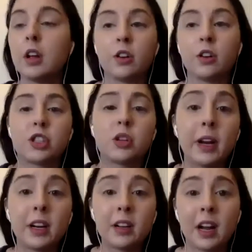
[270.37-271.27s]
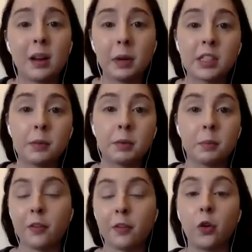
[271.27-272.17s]
just a way to kind of build up your
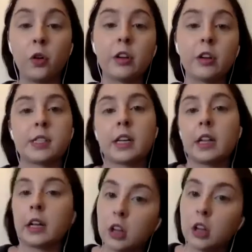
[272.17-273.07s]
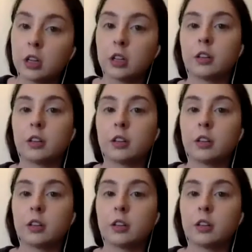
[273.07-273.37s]
portfolio to say like, look,